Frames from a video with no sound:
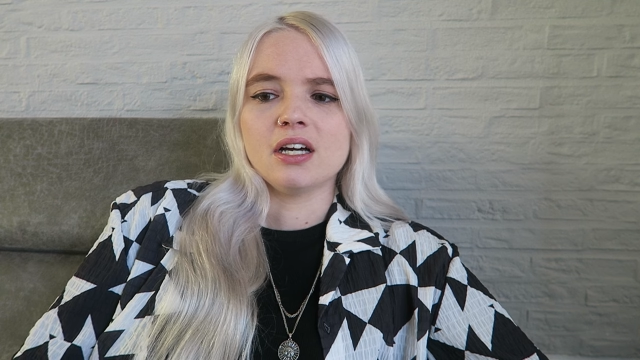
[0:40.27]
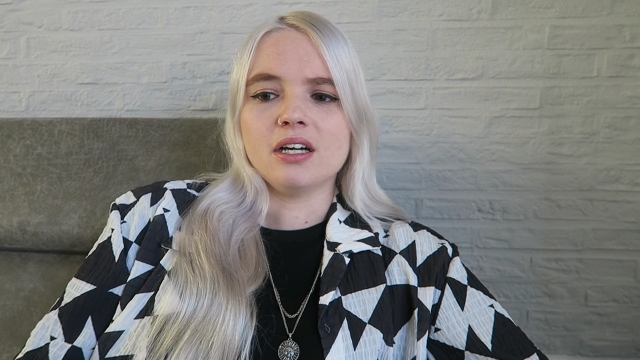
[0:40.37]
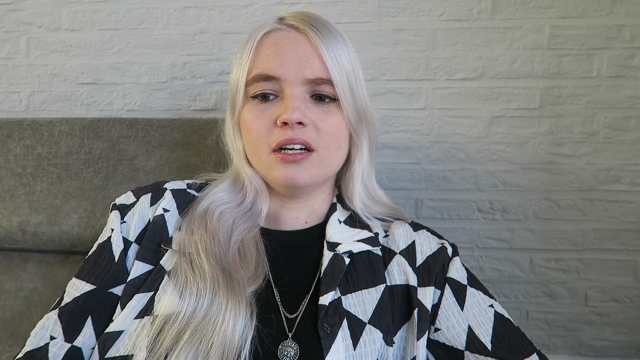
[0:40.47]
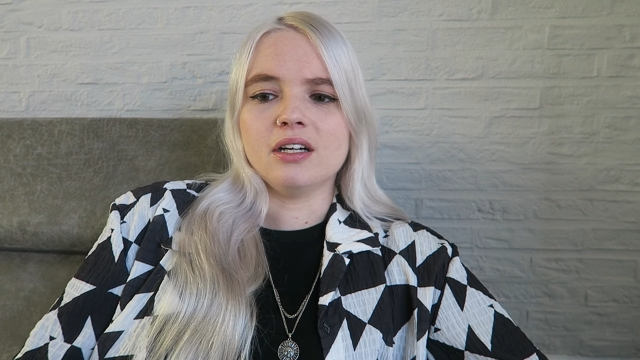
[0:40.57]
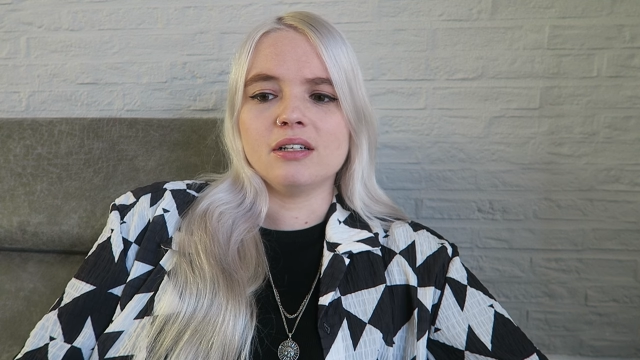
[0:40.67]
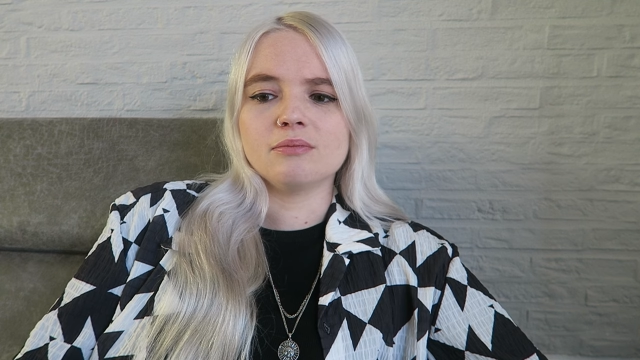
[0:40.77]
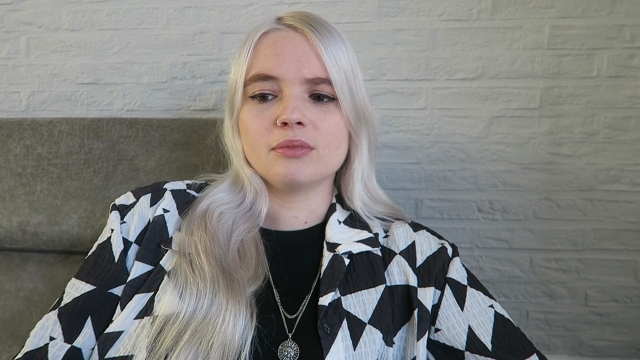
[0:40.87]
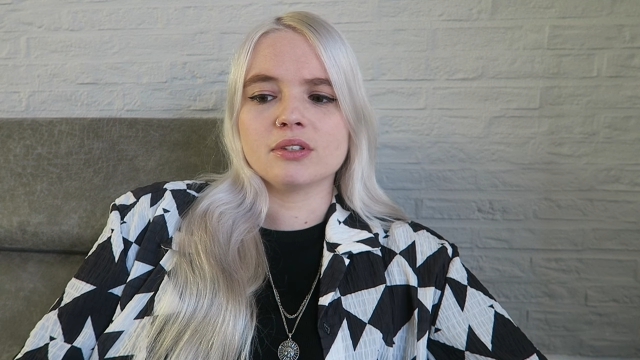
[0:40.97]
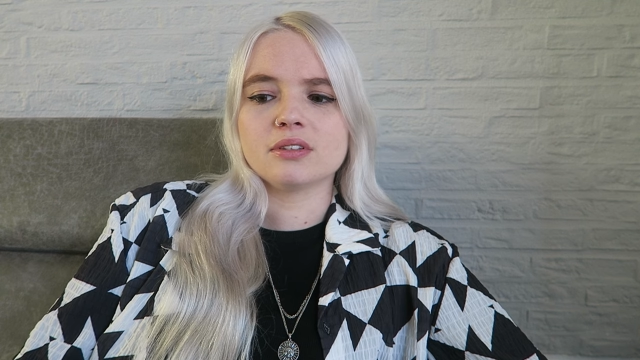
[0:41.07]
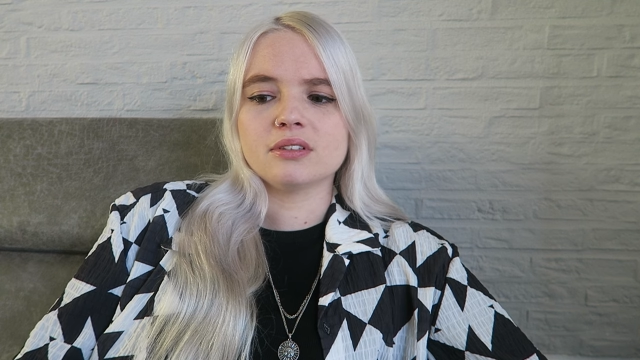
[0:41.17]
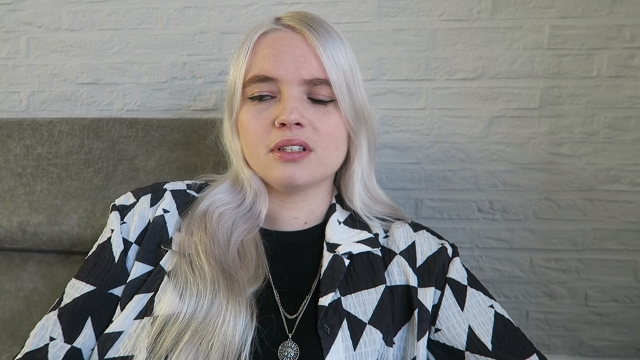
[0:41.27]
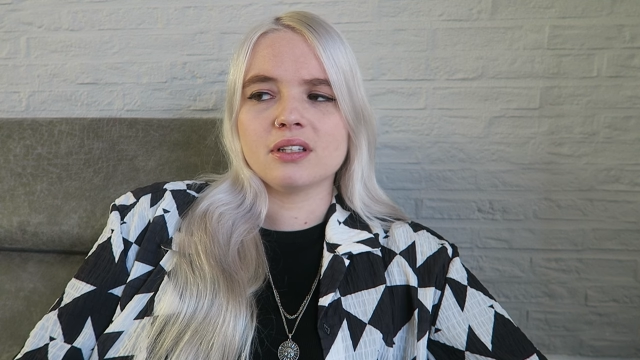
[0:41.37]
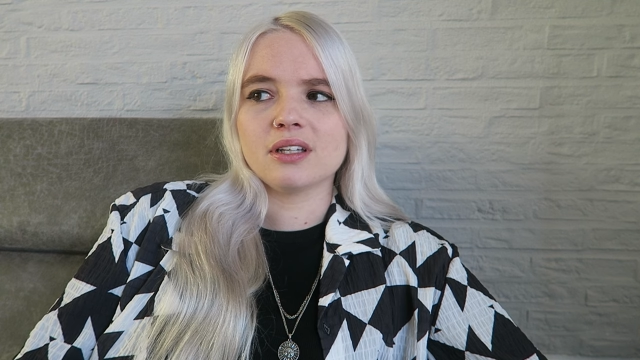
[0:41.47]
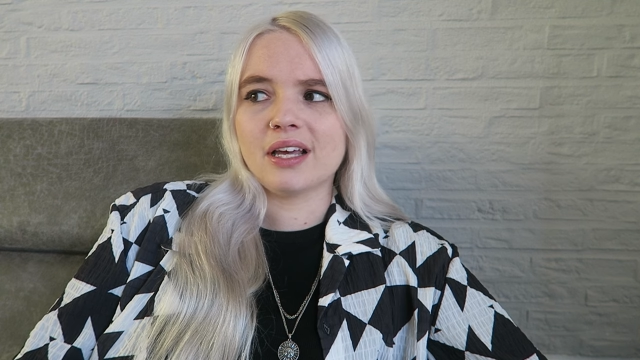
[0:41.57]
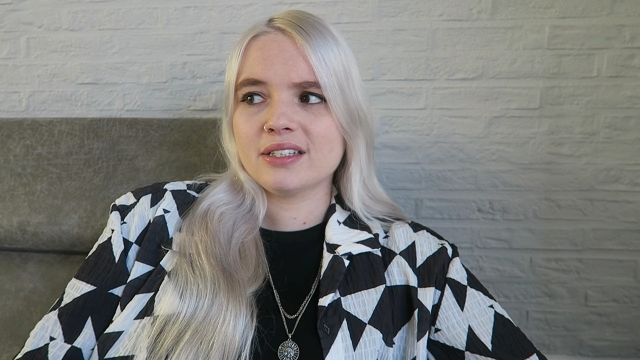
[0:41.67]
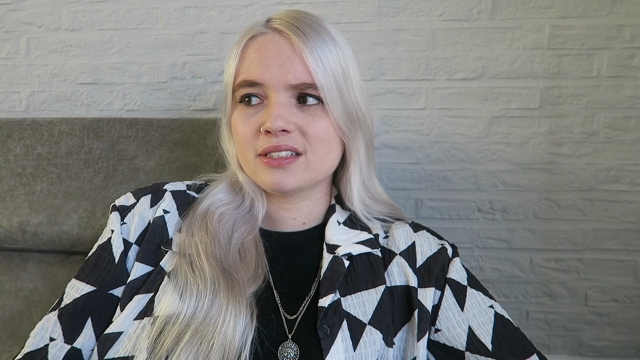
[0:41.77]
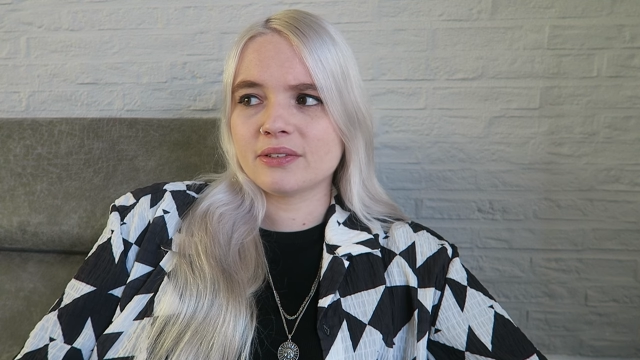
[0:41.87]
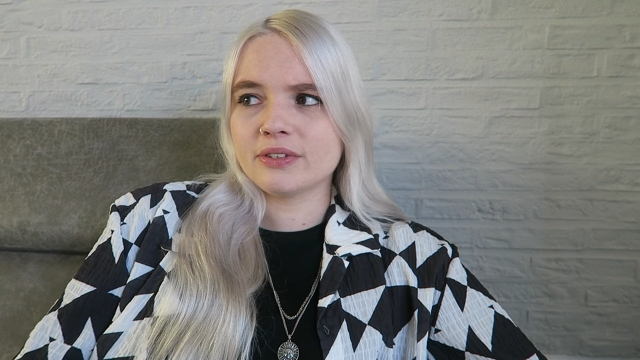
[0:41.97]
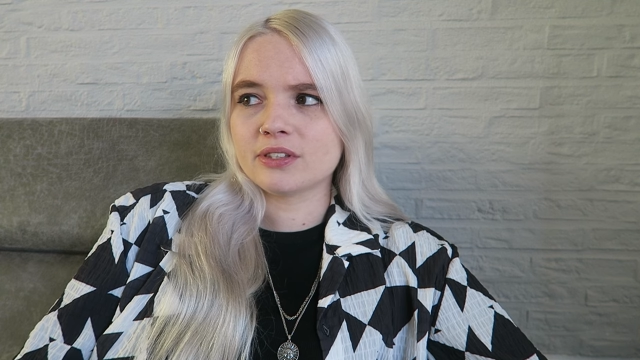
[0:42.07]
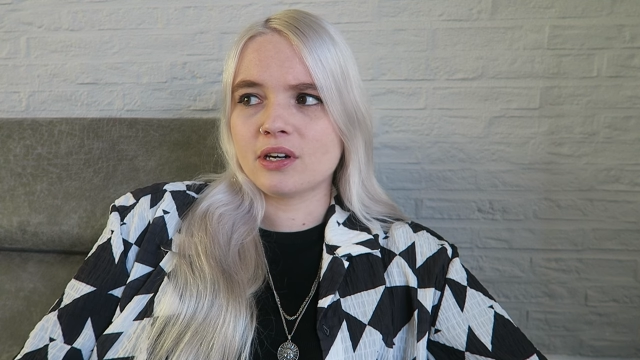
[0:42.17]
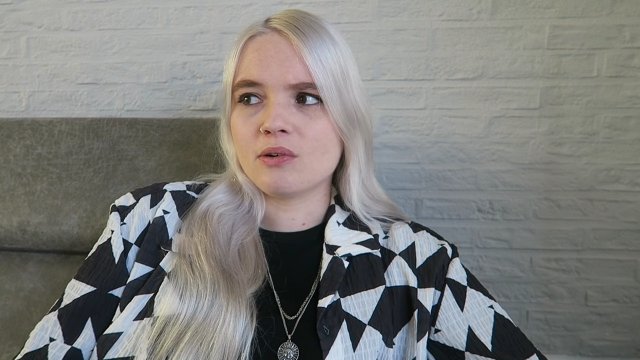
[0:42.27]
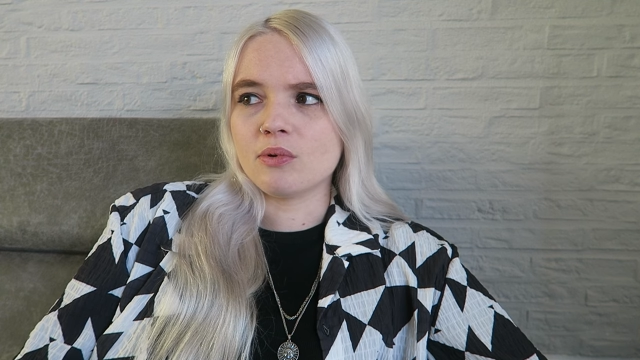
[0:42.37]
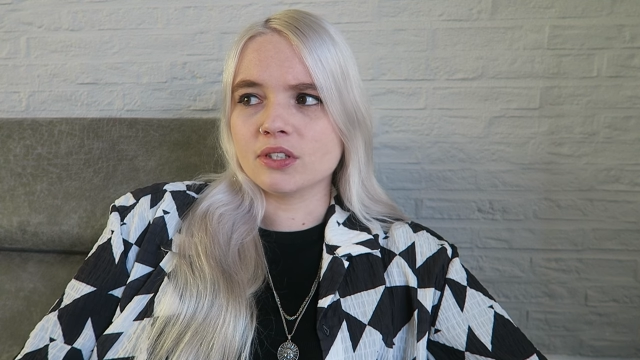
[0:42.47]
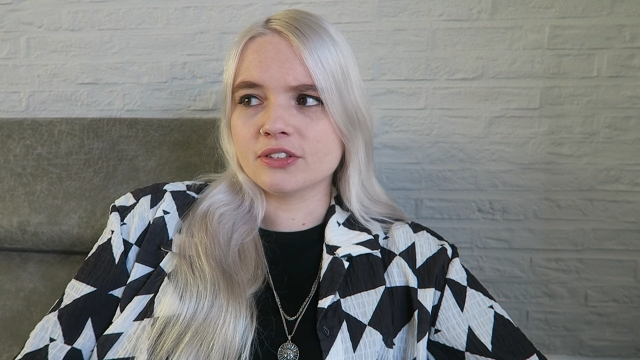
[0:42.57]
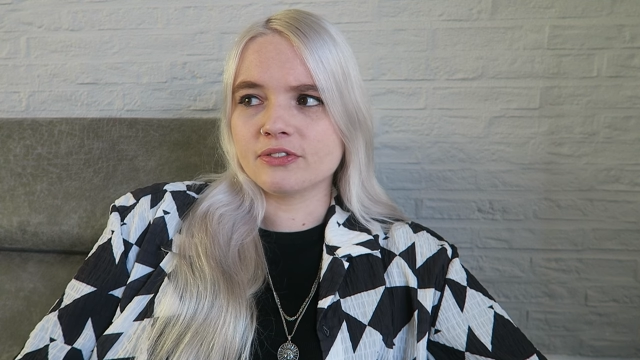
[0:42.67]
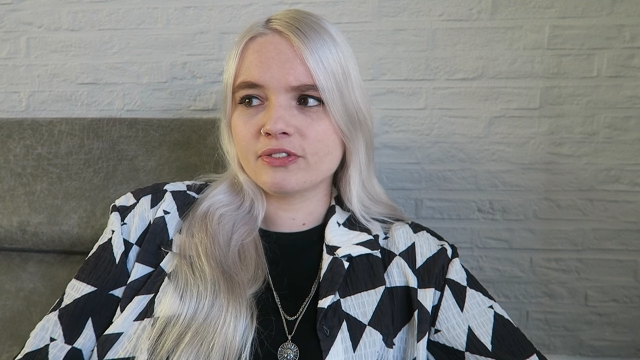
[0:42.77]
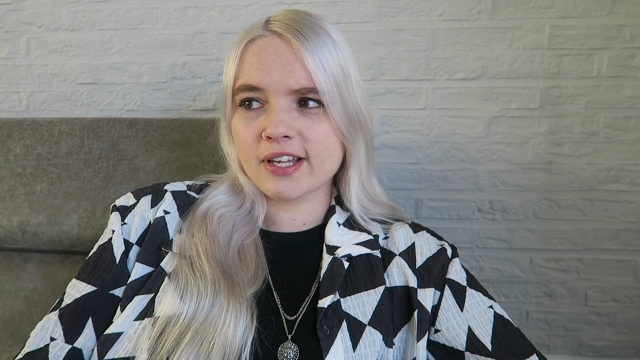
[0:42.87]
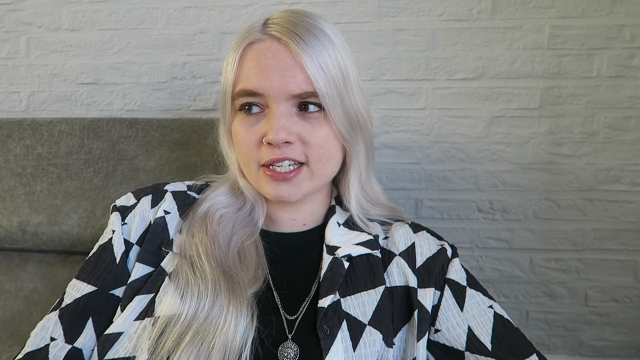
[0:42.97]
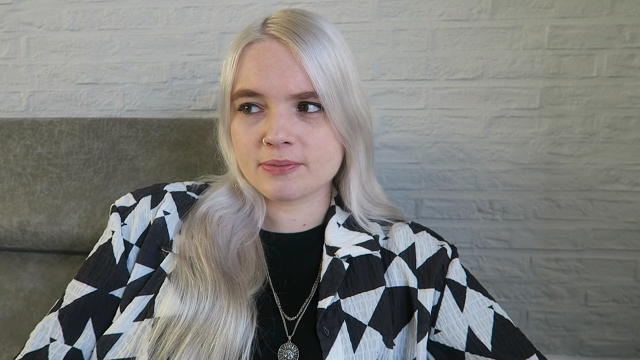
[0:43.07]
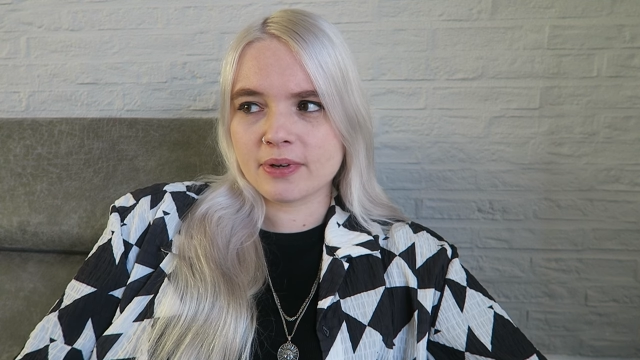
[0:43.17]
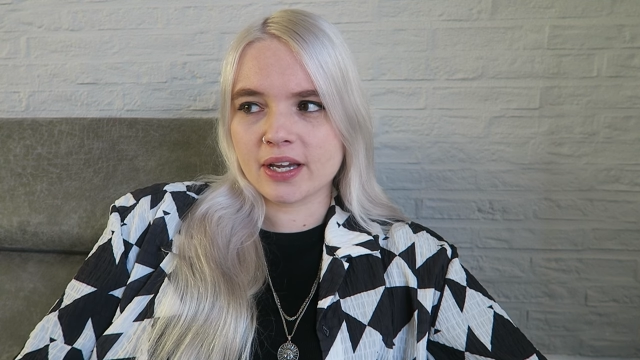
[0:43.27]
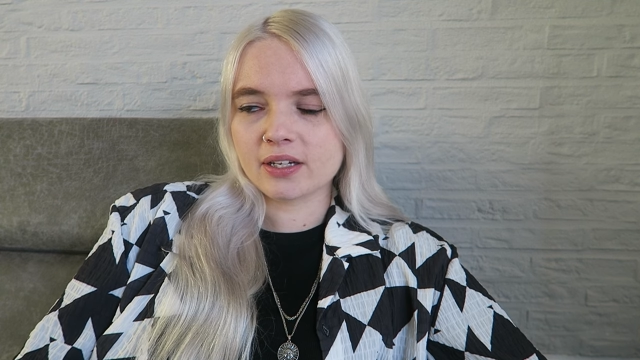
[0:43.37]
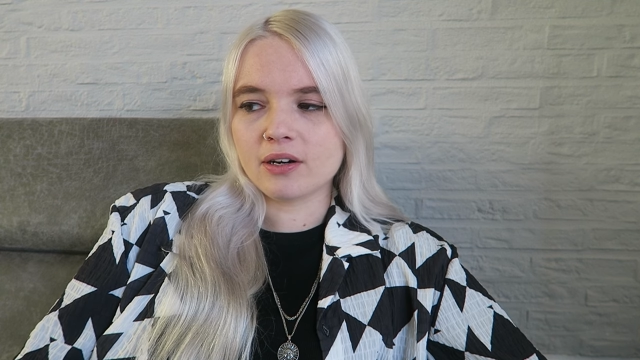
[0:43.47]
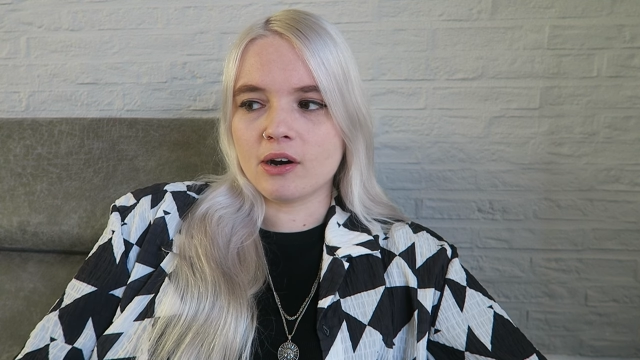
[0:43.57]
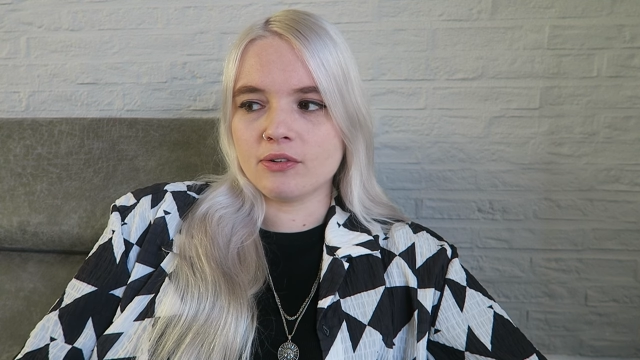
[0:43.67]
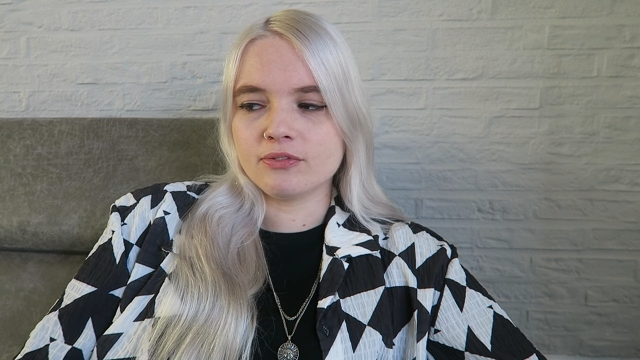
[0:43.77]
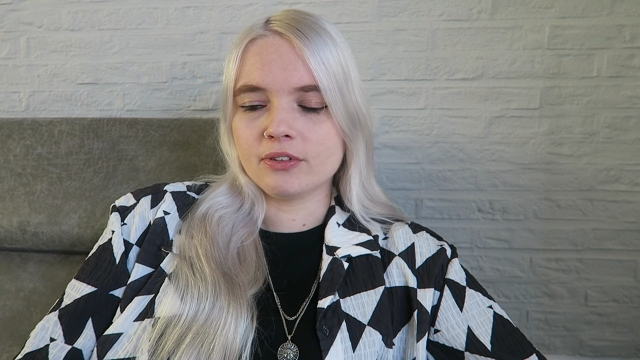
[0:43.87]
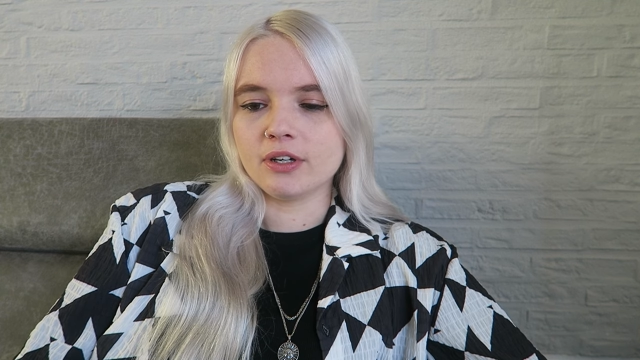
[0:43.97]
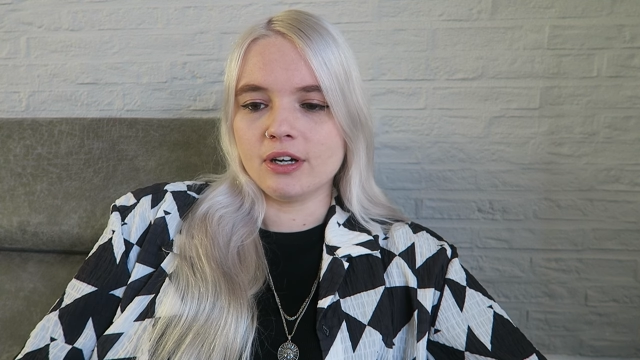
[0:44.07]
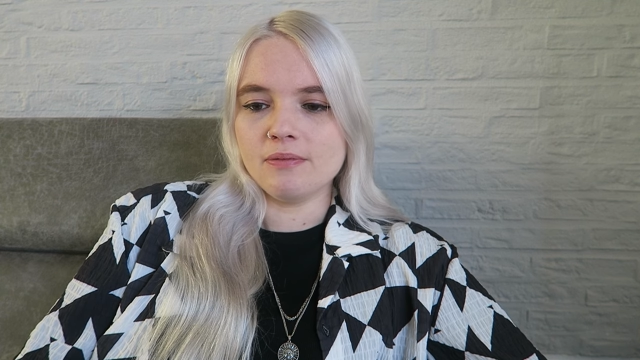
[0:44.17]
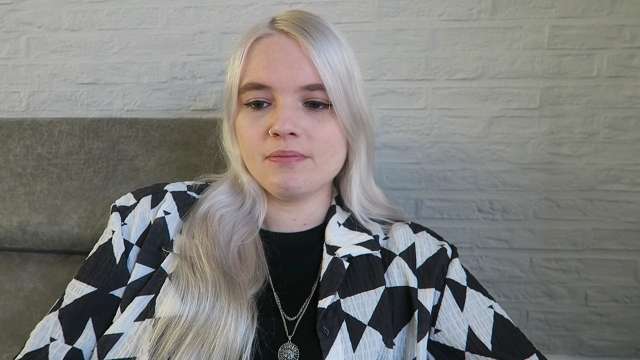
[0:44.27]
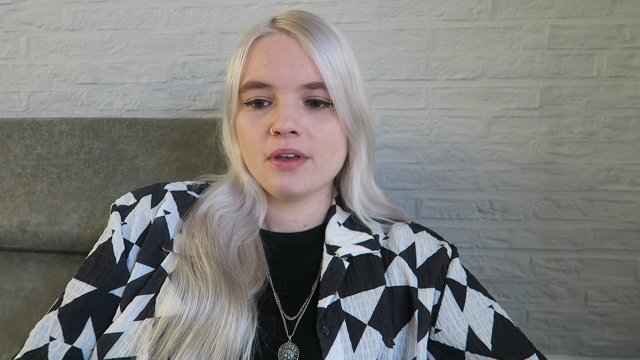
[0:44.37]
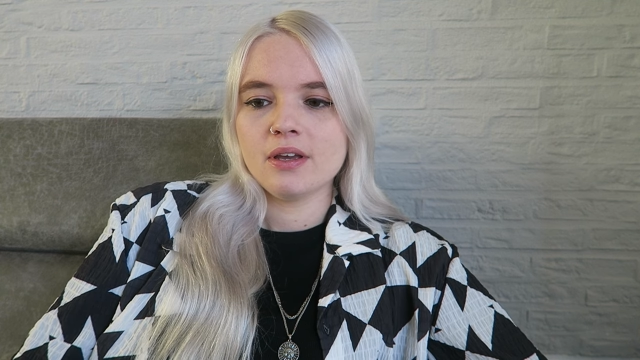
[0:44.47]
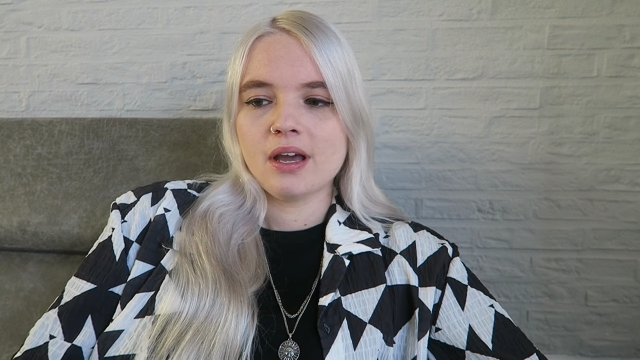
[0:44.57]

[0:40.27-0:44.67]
Um, but the last thing we saw was the flashback of um,